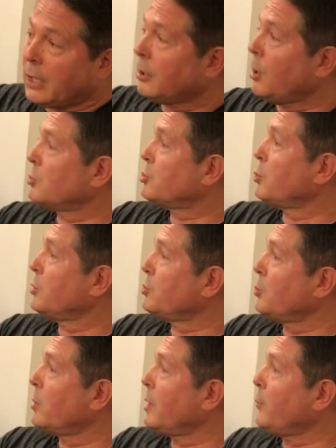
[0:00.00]
long story
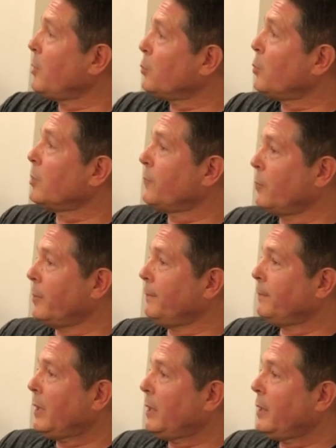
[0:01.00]
short, I went to work for him.
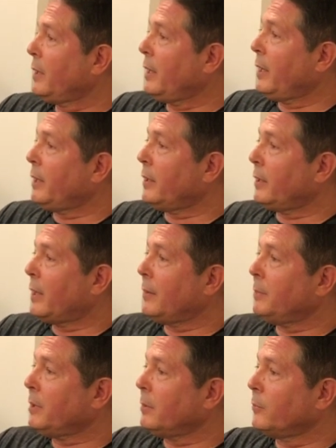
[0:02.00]
And
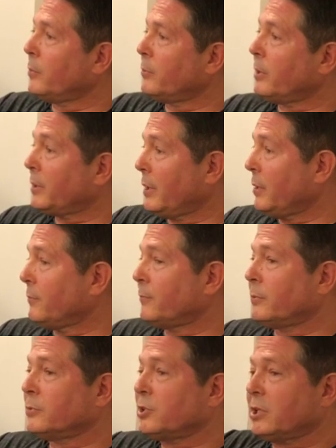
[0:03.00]
I've been with Rick now
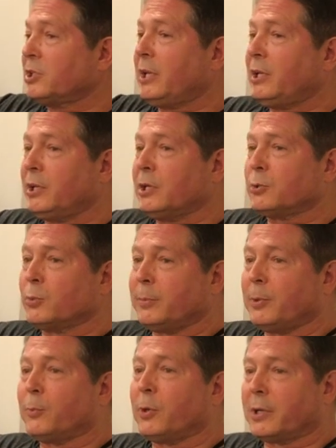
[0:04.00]
for 16 years.
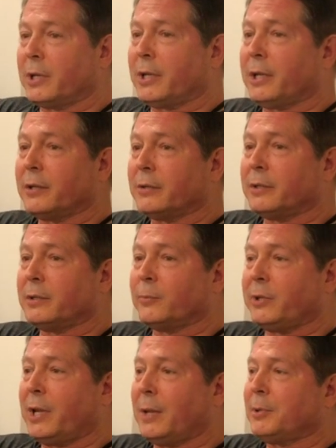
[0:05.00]
We've been working together, and
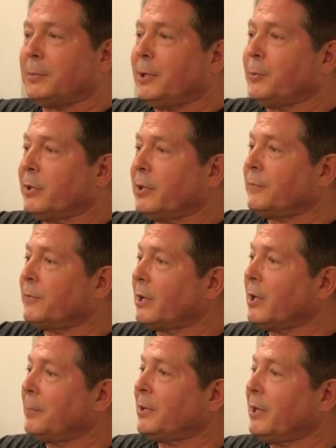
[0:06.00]
we happen to be with a
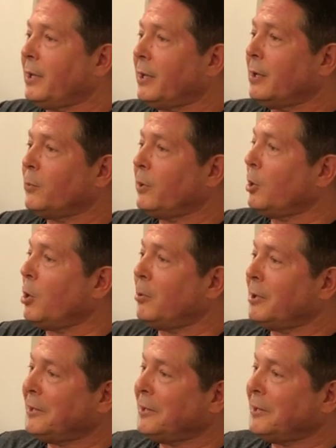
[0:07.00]
different company now. We all